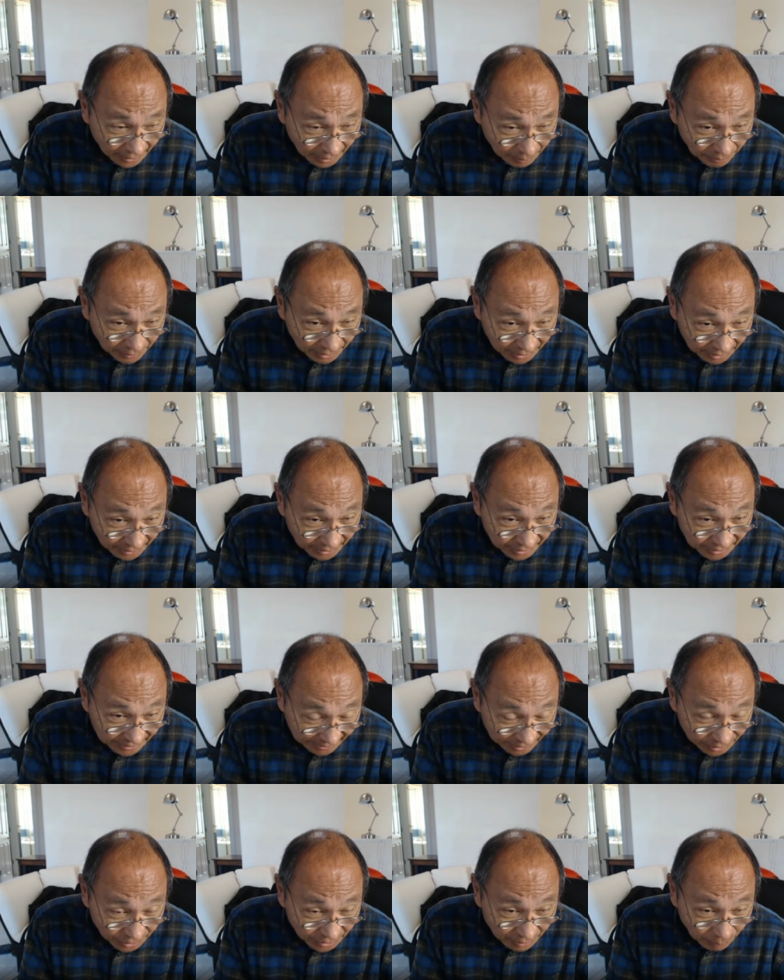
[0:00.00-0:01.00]
but it's
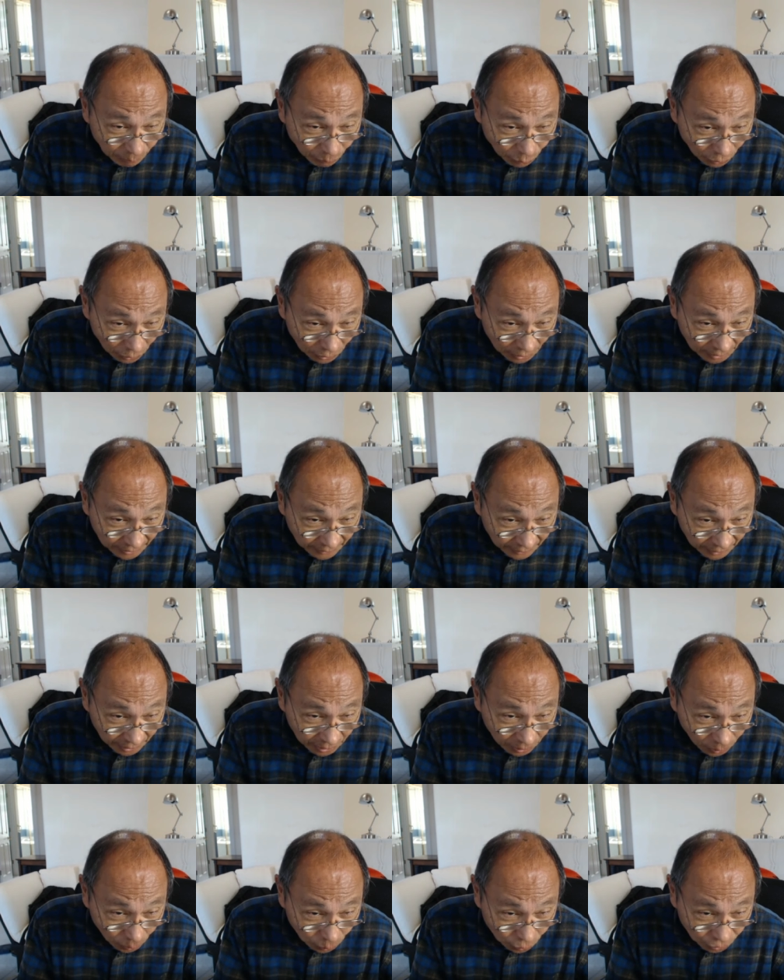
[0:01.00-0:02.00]
actually more in the
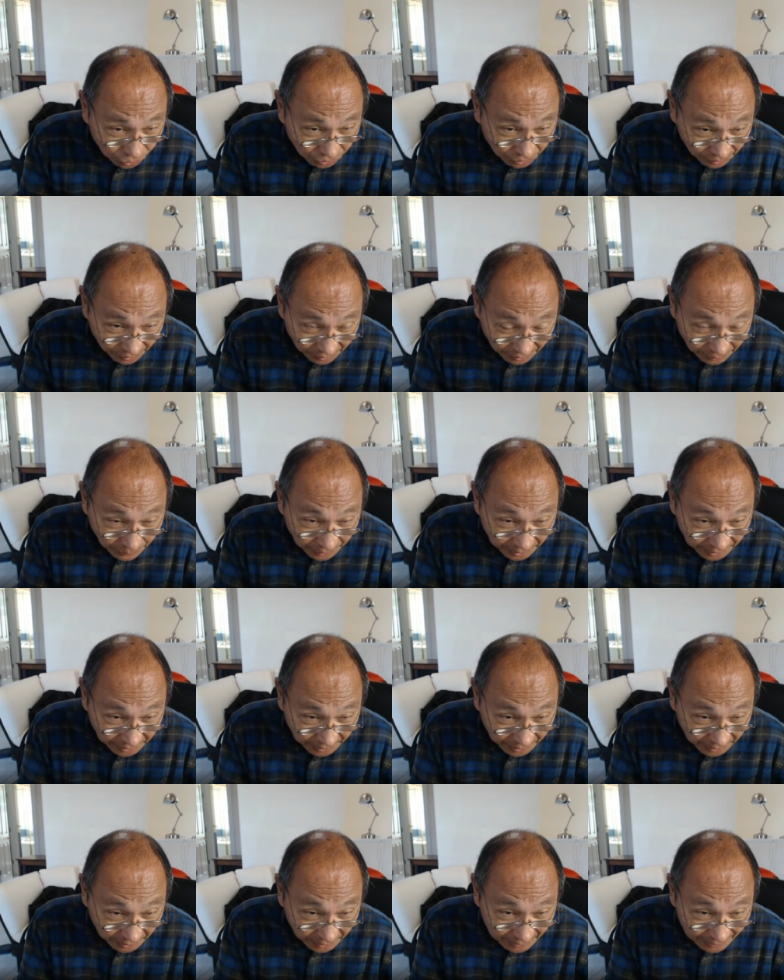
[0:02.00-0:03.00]
cultural
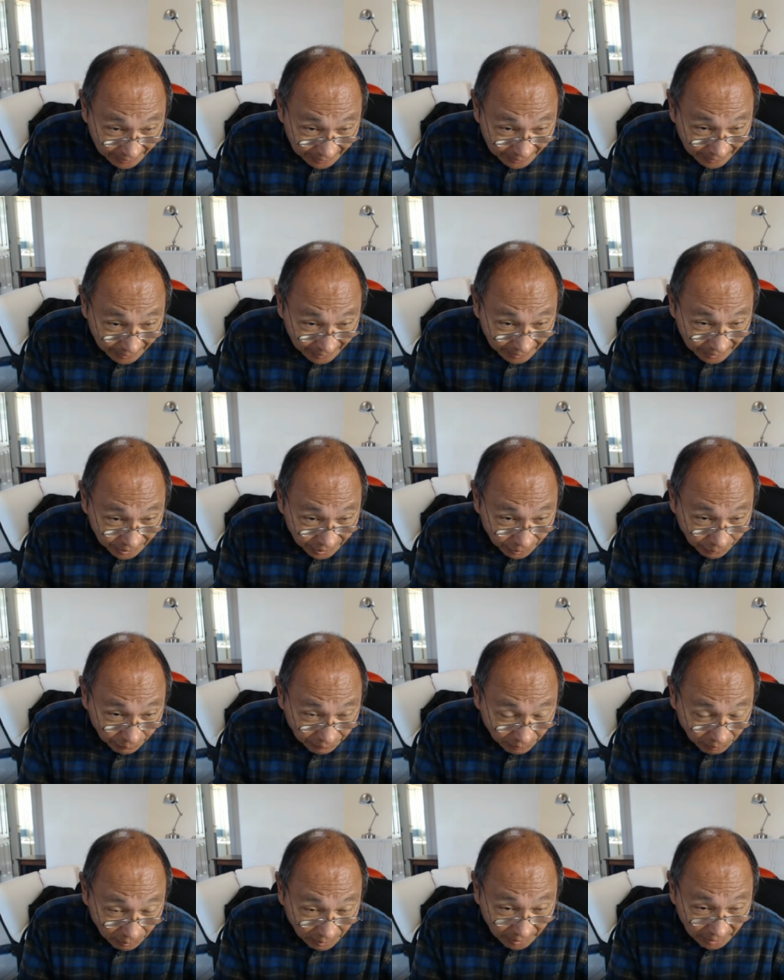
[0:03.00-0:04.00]
arena. So if
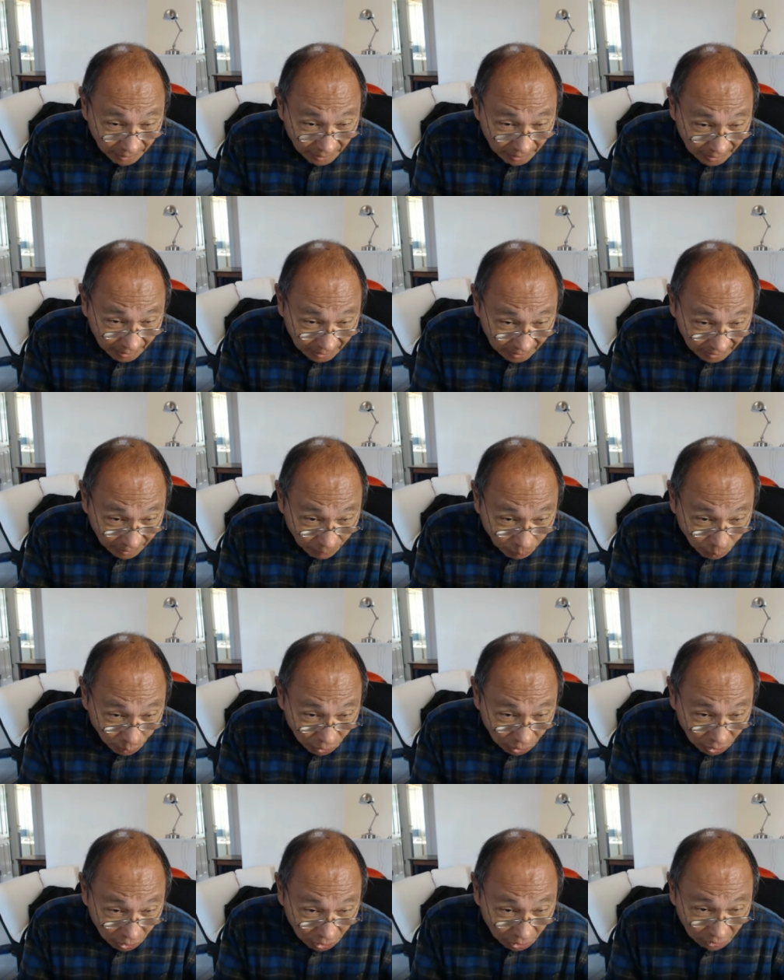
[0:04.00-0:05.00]
you look at
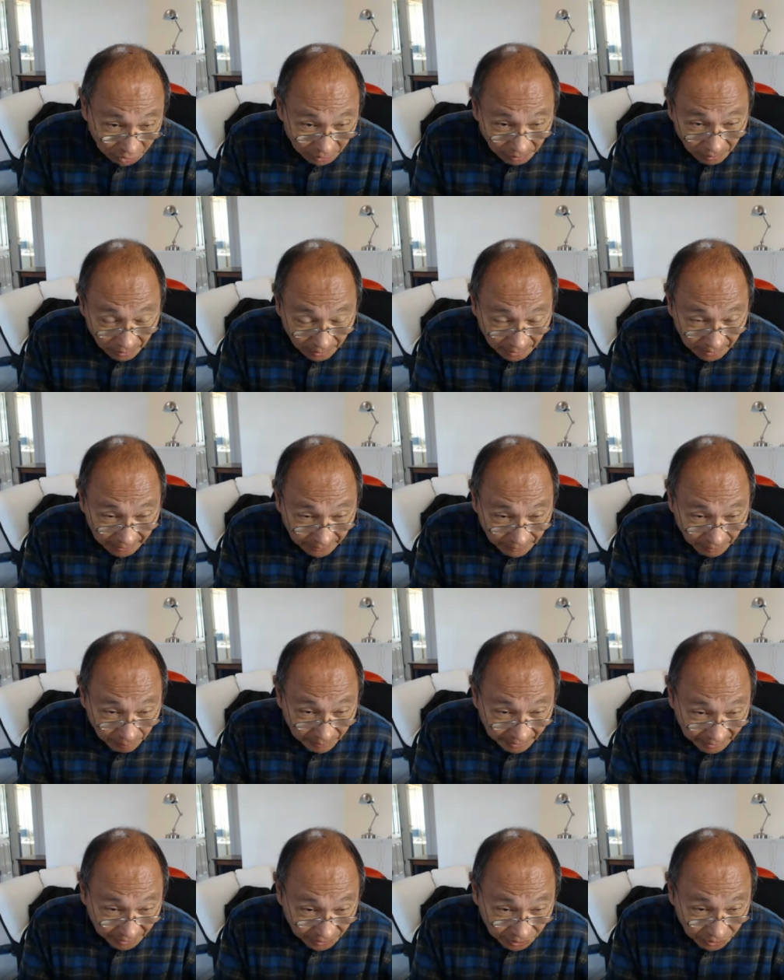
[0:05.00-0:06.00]
Hollywood, you look at the
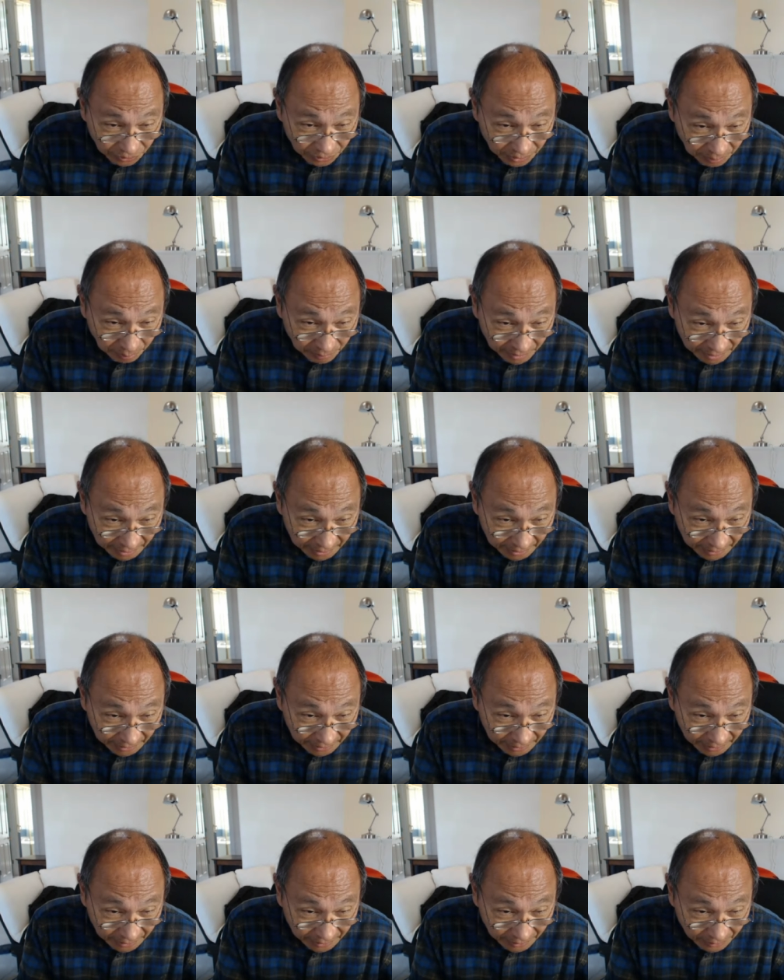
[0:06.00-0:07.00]
mainstream
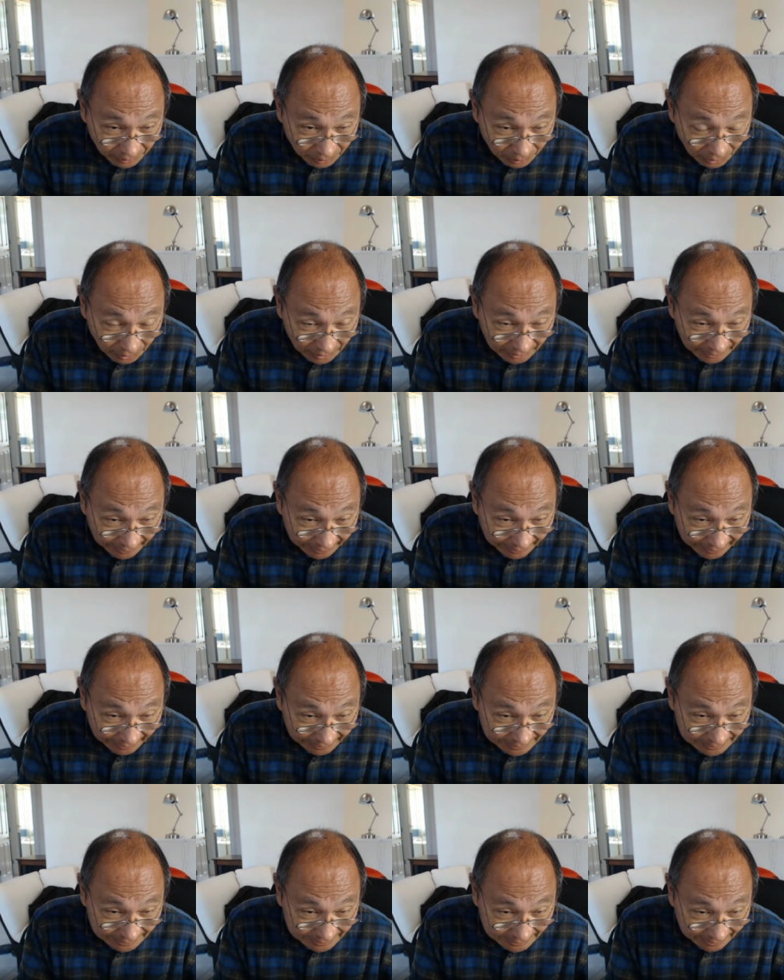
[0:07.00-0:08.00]
media, you look
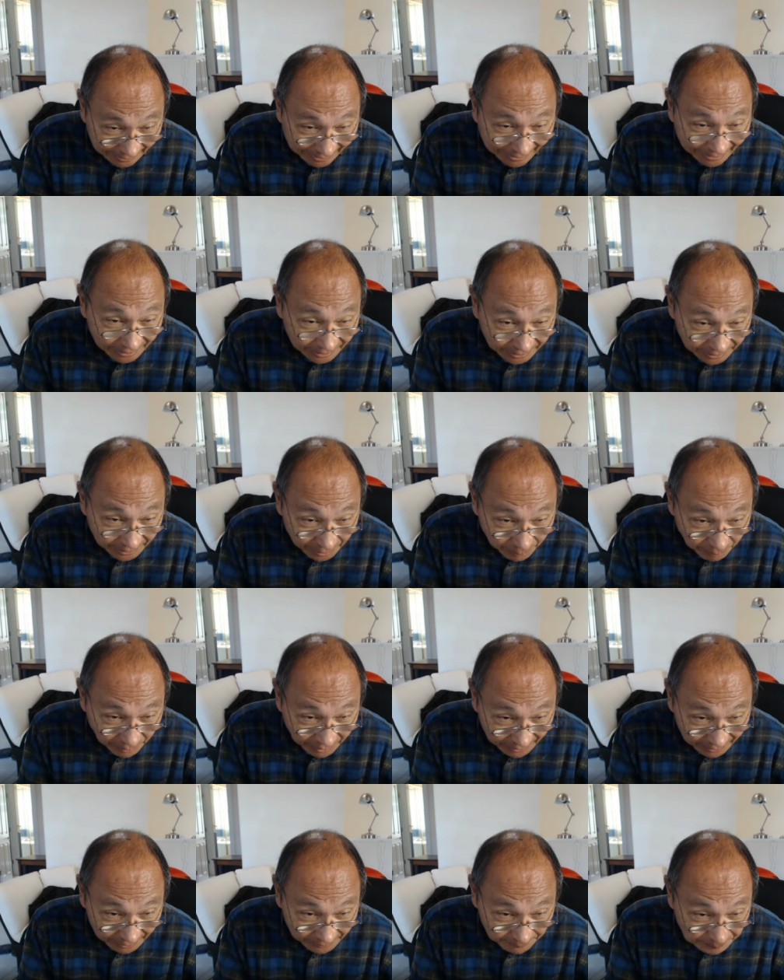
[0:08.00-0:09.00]
at
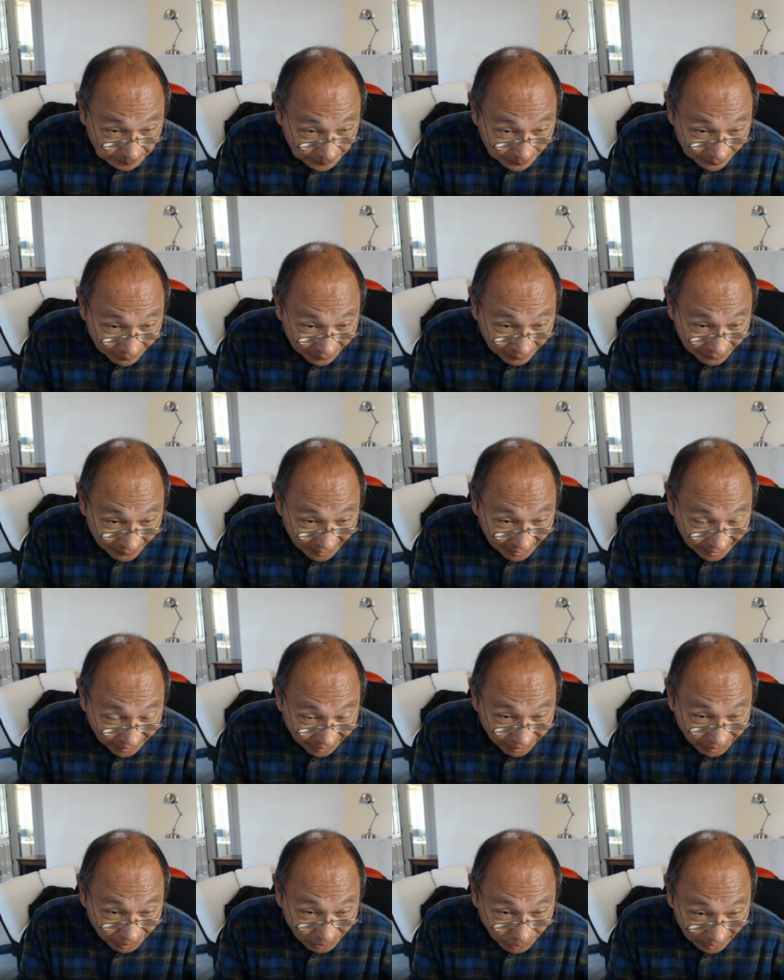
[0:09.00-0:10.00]
academia, you
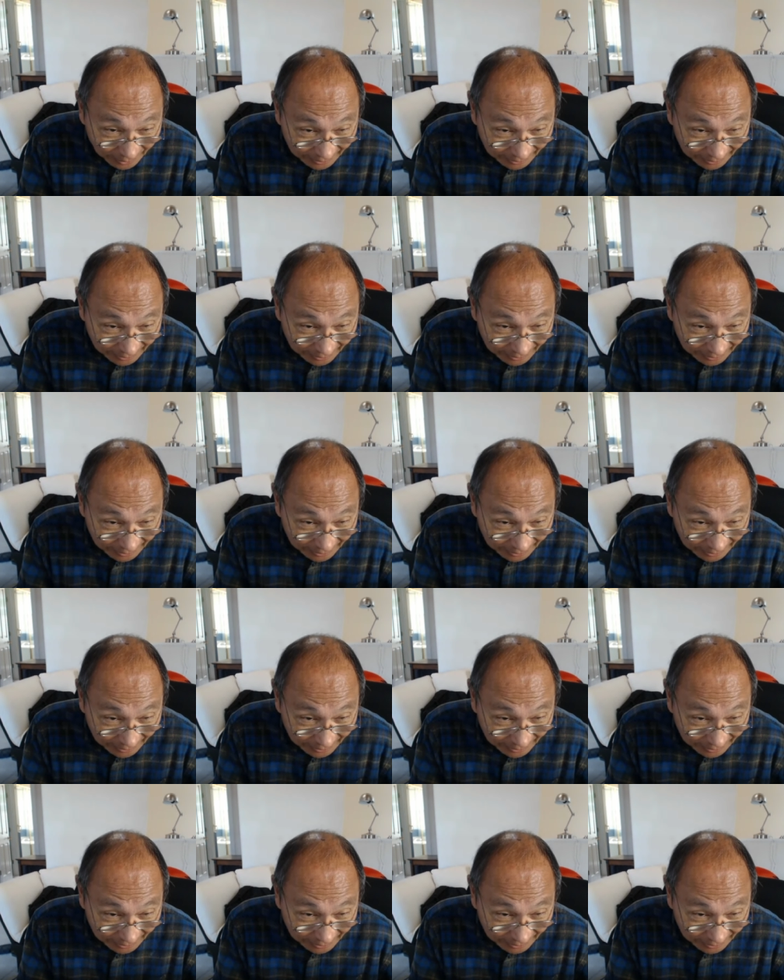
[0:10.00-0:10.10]
know where